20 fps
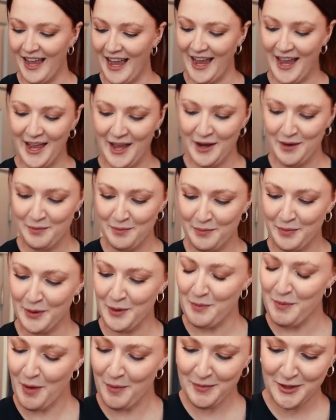And put
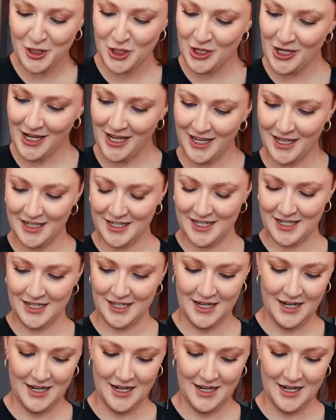them on my sheet.